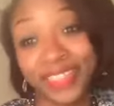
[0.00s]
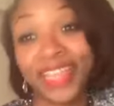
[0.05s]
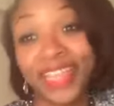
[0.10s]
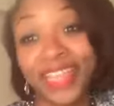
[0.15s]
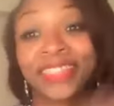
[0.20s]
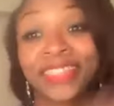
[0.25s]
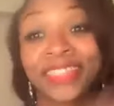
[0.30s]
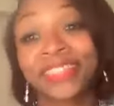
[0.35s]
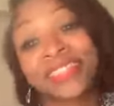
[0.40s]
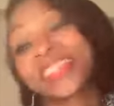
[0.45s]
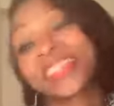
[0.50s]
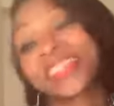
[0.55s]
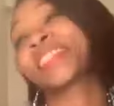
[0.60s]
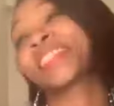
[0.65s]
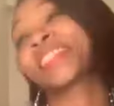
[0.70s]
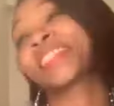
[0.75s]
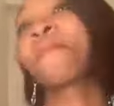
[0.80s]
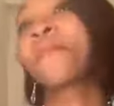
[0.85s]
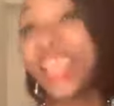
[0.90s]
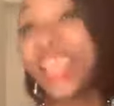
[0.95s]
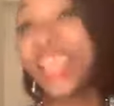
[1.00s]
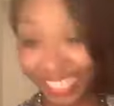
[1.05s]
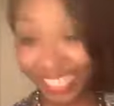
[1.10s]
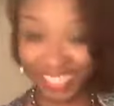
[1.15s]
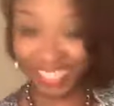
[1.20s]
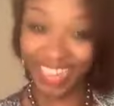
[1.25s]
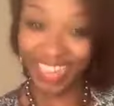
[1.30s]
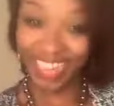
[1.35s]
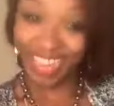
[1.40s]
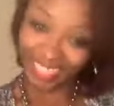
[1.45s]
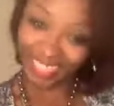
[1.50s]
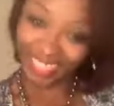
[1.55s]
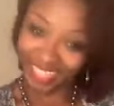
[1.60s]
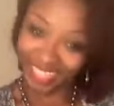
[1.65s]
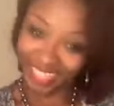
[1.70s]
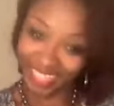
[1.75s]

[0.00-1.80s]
That's yeah. His amazingness.